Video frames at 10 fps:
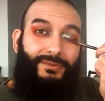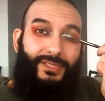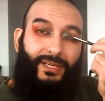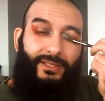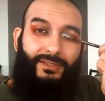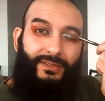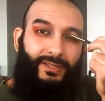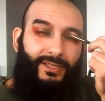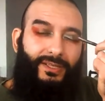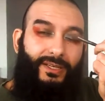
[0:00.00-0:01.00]
that we got
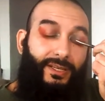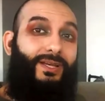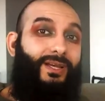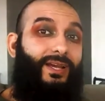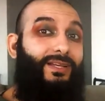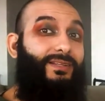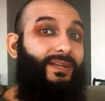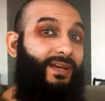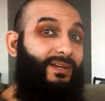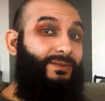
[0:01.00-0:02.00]
going. And
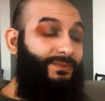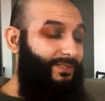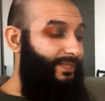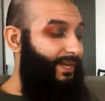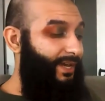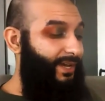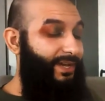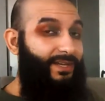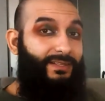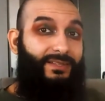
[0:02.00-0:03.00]
now we're gonna
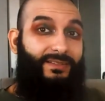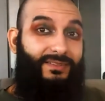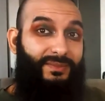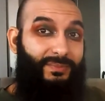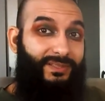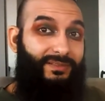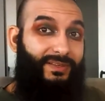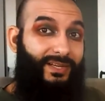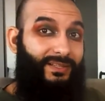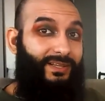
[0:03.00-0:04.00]
add a little bit of
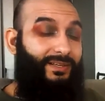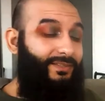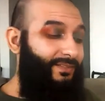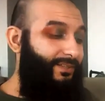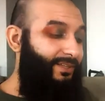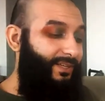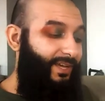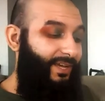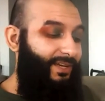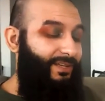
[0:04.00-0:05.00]
eyeliner,
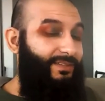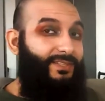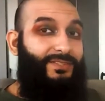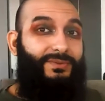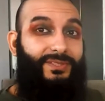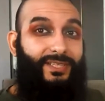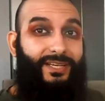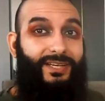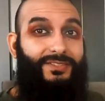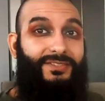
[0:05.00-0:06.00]
and this really
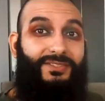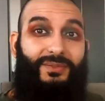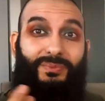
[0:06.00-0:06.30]
kind of just